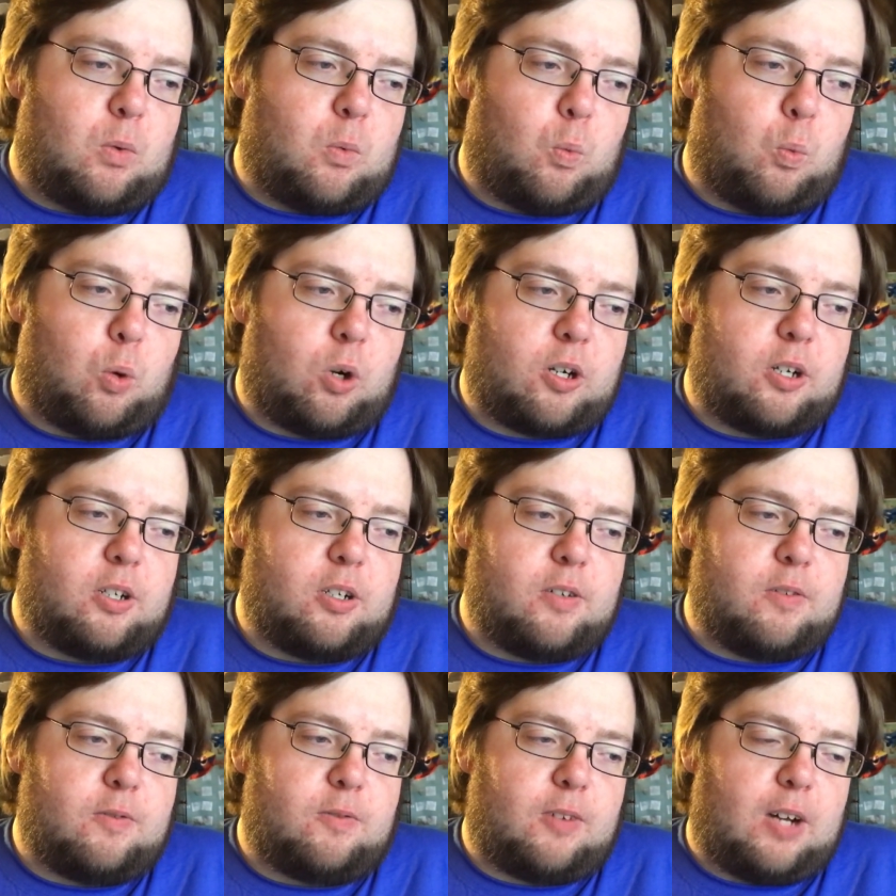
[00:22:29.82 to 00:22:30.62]

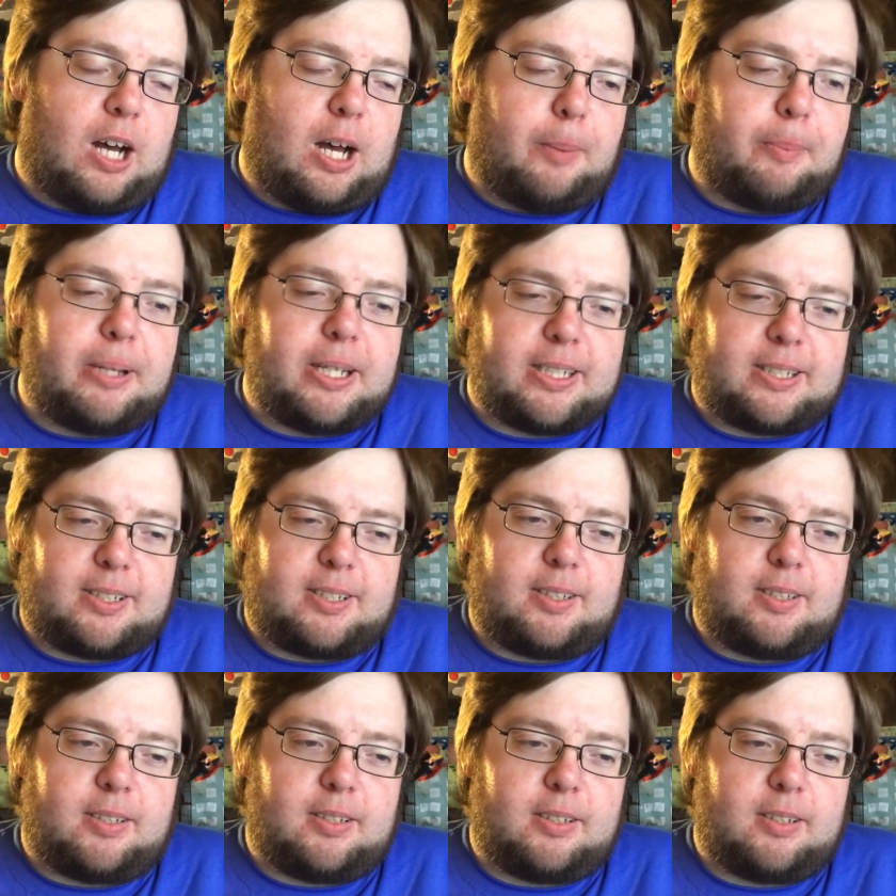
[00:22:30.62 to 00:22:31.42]
word
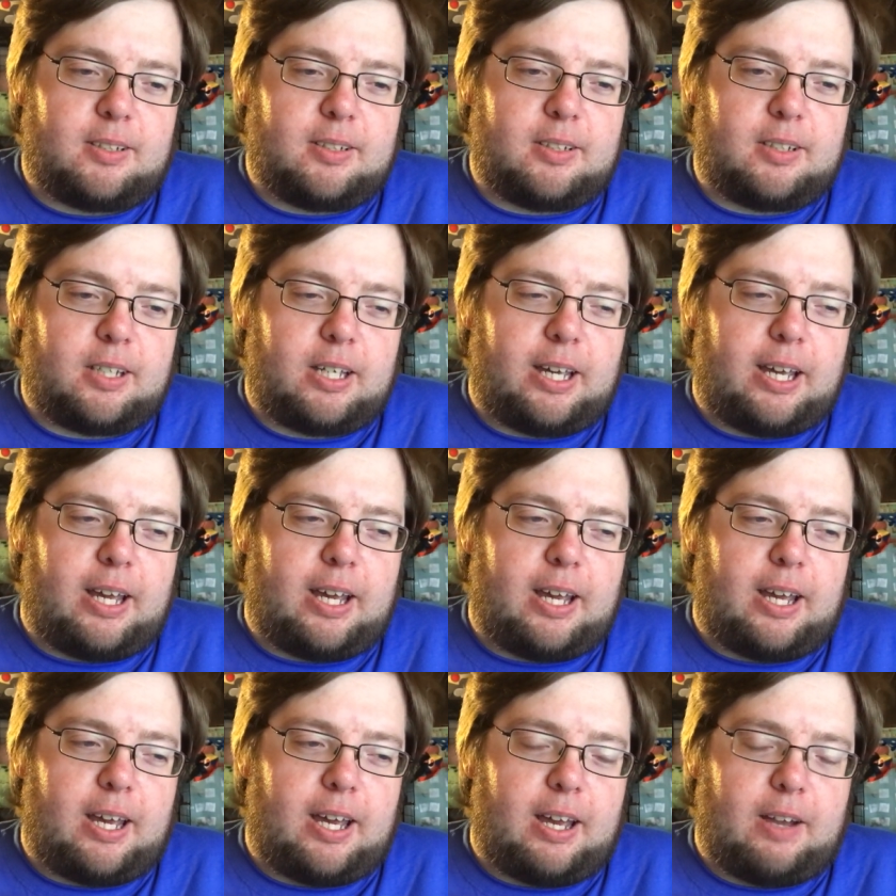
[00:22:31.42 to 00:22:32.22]
vomit
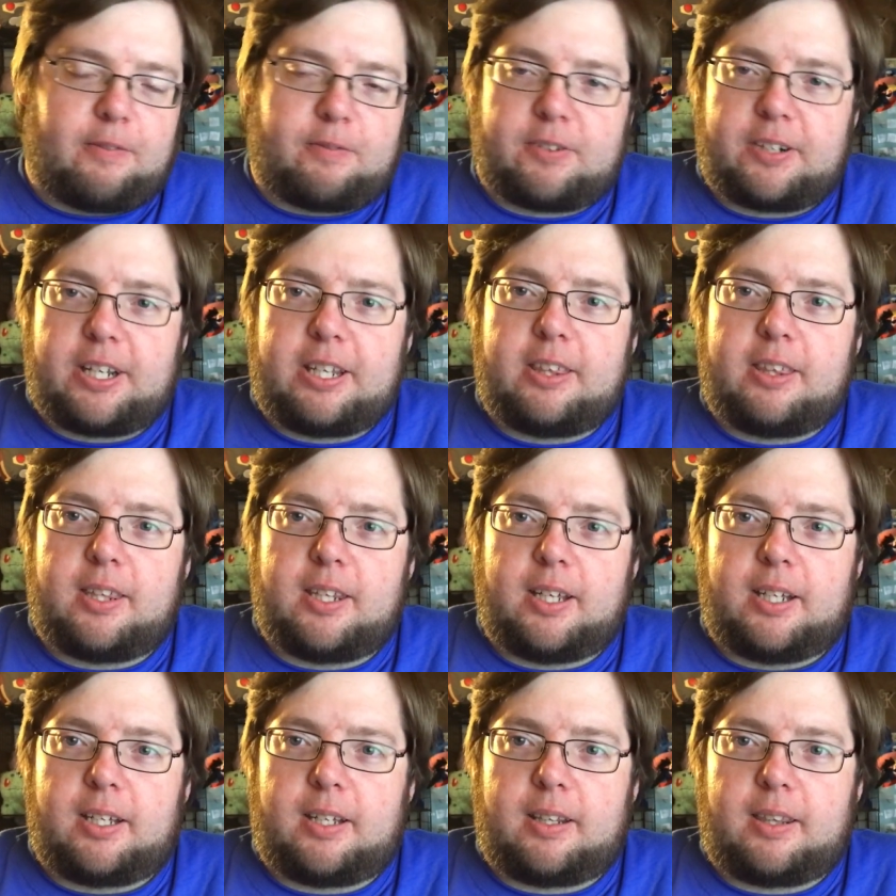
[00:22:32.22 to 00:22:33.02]

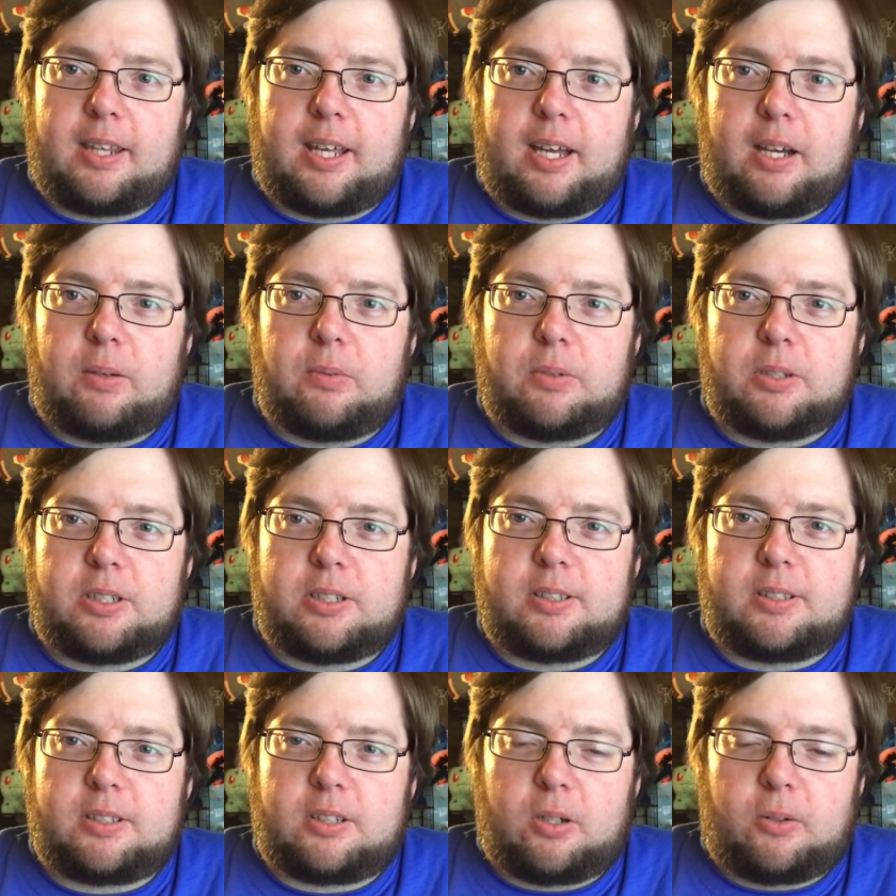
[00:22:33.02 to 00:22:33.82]
everything that
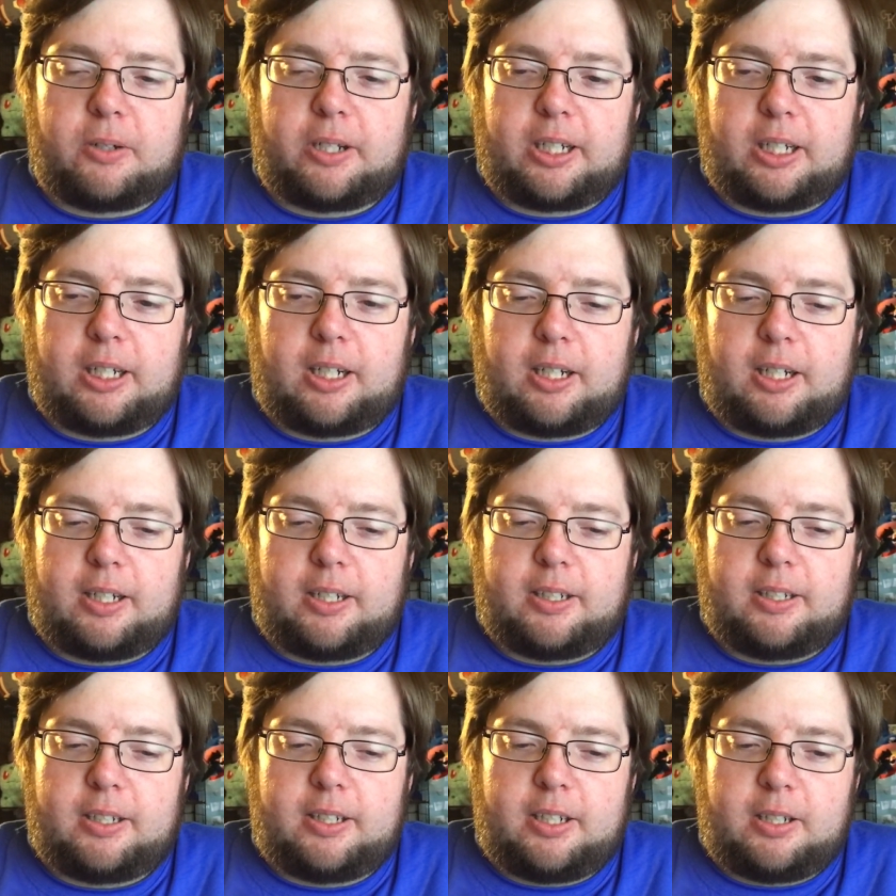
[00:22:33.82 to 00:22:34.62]
was going
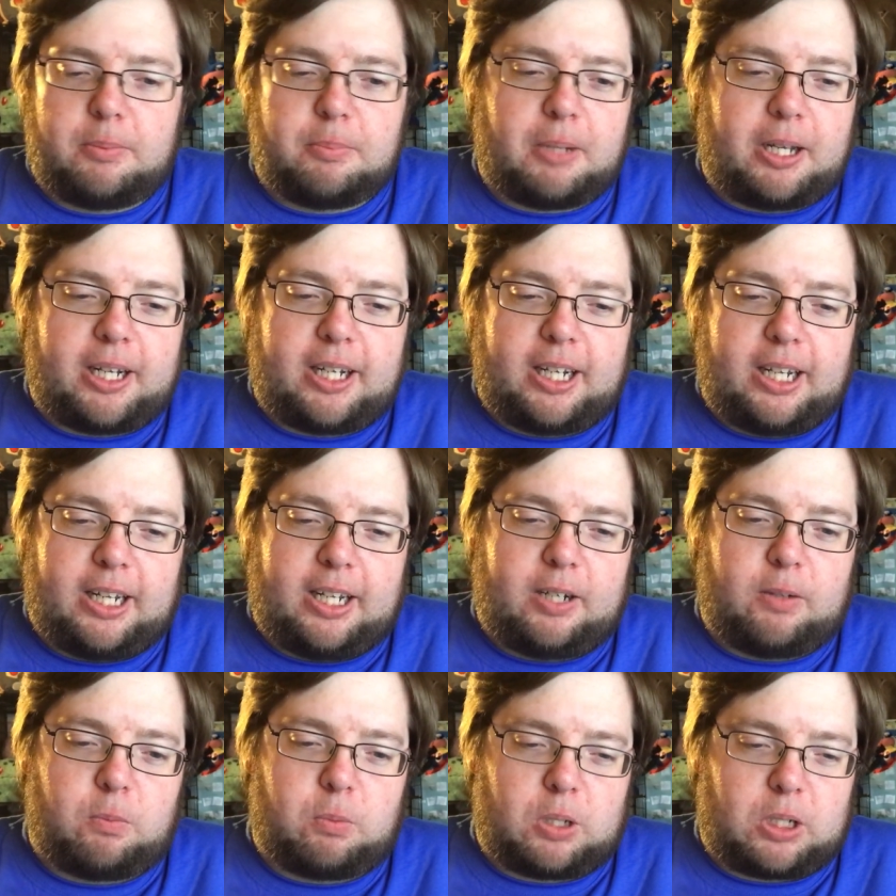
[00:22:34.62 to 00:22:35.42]
on in my
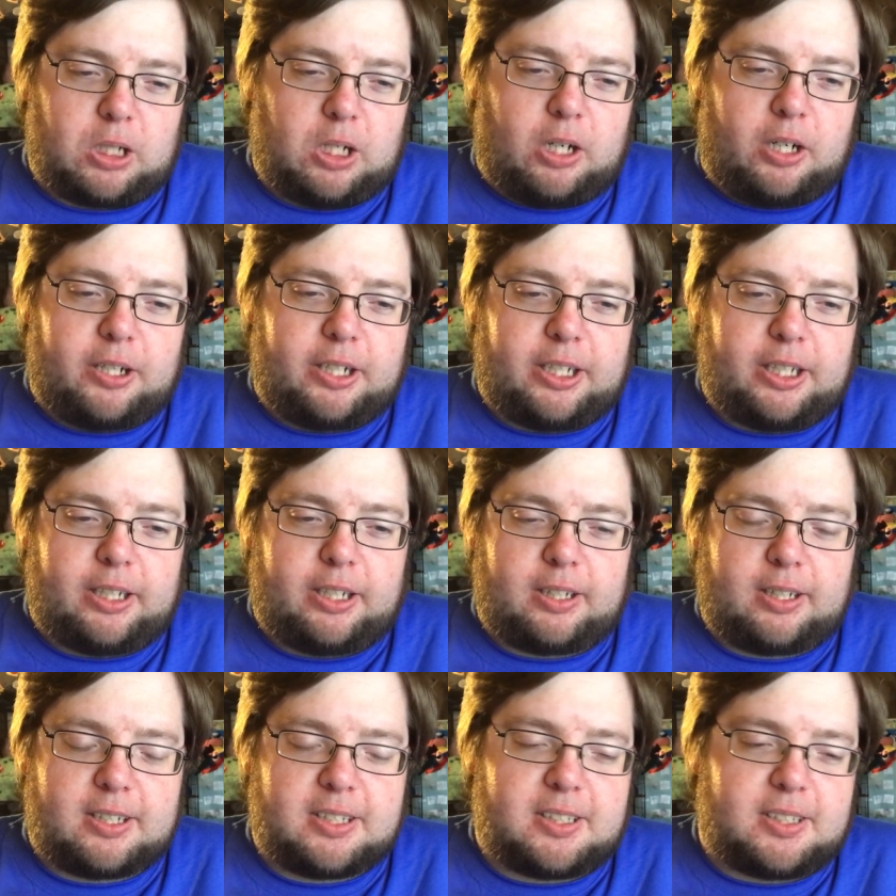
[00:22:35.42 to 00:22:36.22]
head
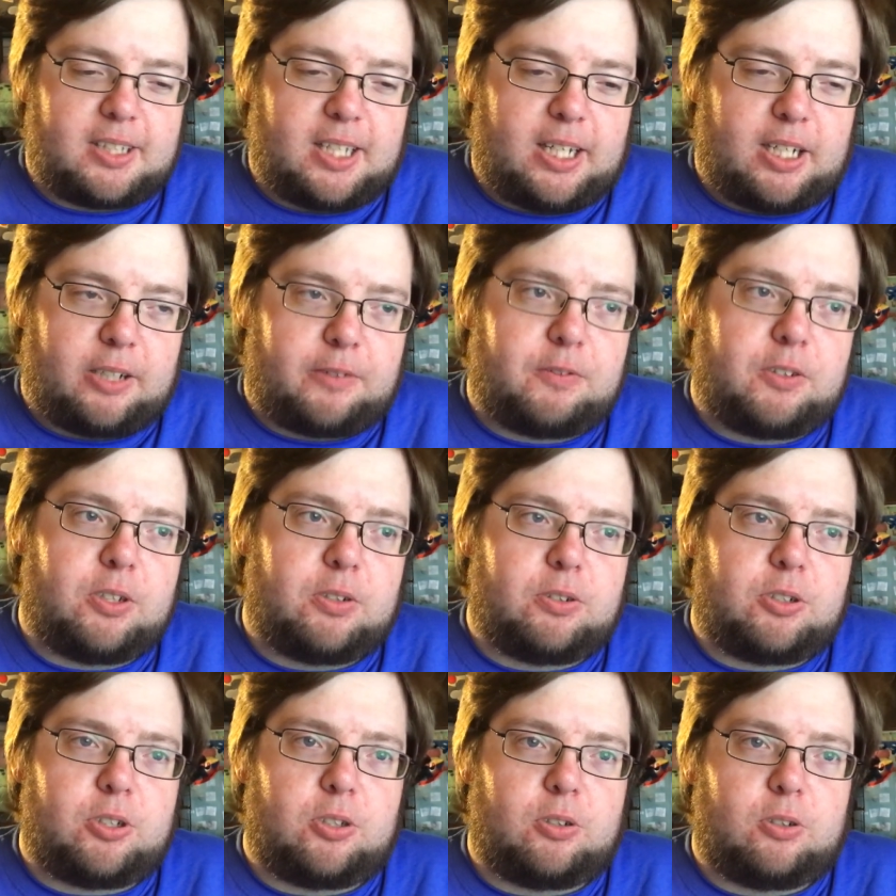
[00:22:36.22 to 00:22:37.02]
regarding the state of
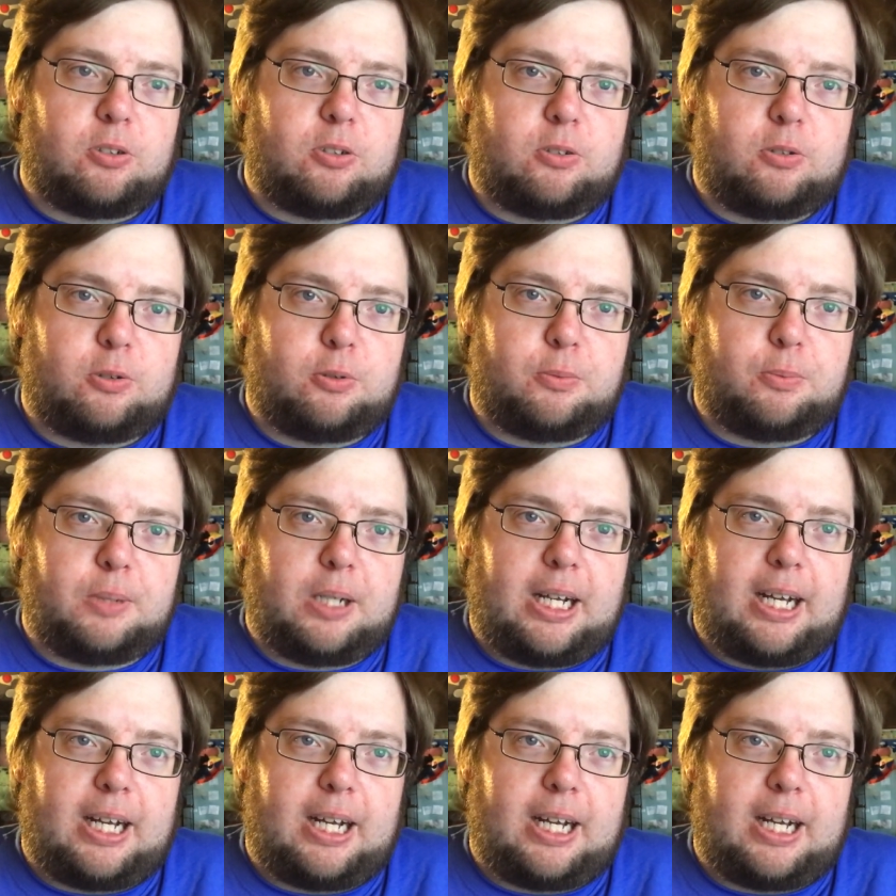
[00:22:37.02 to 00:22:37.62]
YouTube,